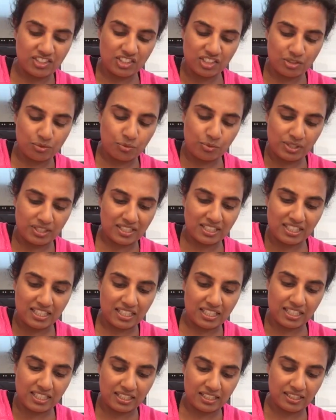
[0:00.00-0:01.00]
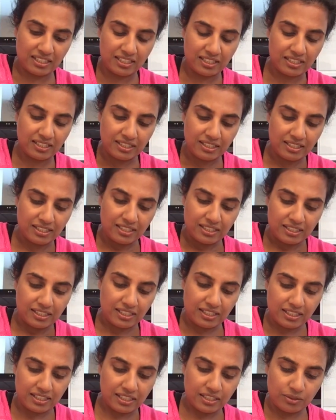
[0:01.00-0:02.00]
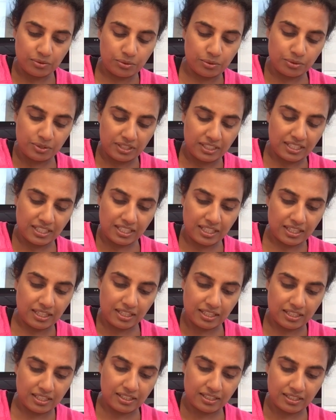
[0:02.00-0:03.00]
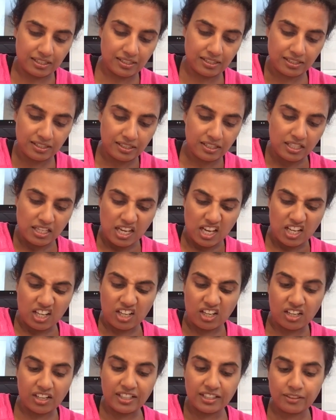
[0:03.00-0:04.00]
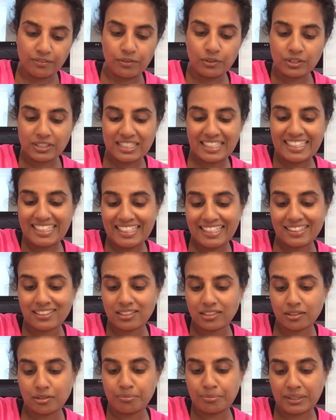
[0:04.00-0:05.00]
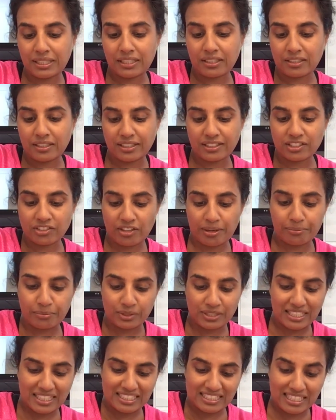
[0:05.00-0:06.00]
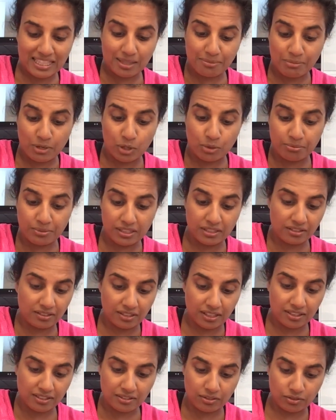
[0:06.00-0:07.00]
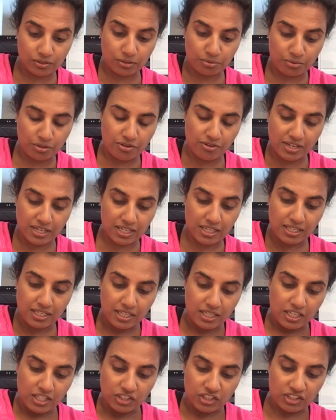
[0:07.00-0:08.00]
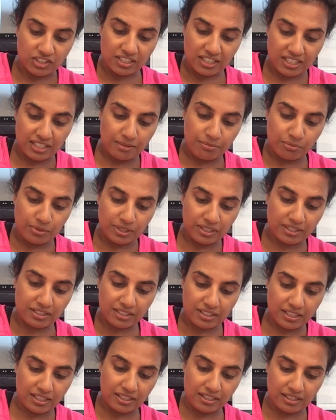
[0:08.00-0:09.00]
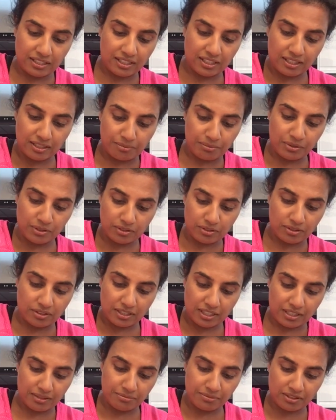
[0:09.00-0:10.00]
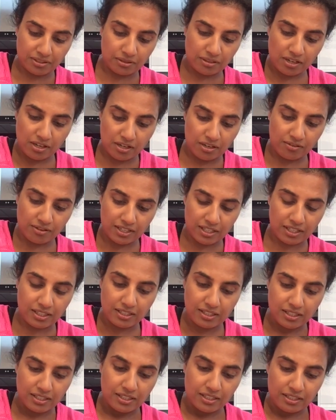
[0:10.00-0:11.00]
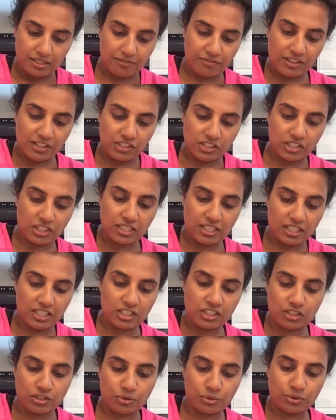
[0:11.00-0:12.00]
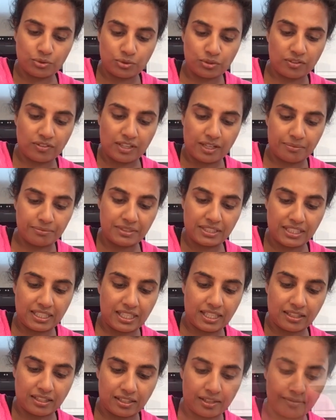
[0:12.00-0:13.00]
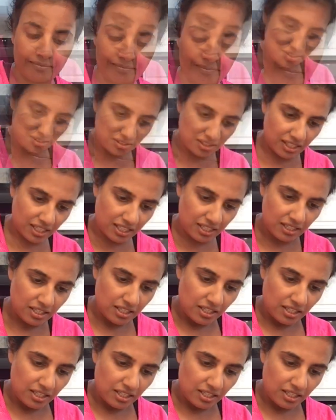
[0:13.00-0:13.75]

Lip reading: just whisking it, getting it all together. Kind of looks a little bit like scrambled eggs at the moment. That's not to worry. Just keep whisking, keep stirring. Eventually it should all sort of come together, okay?